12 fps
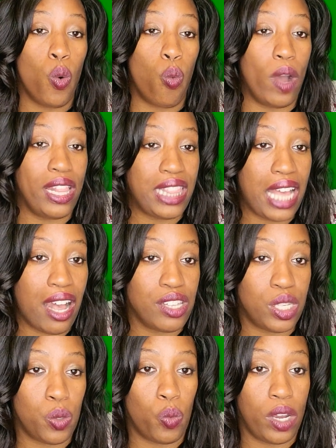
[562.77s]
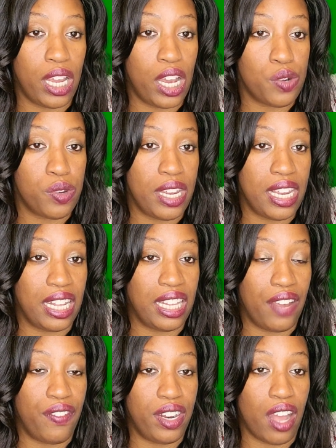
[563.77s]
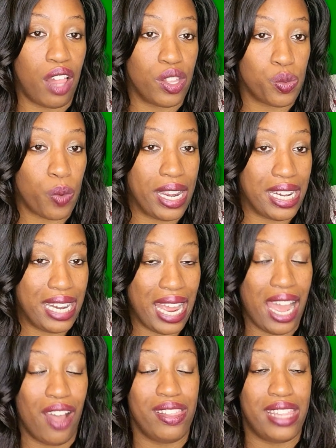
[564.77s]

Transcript: $1,111 right now.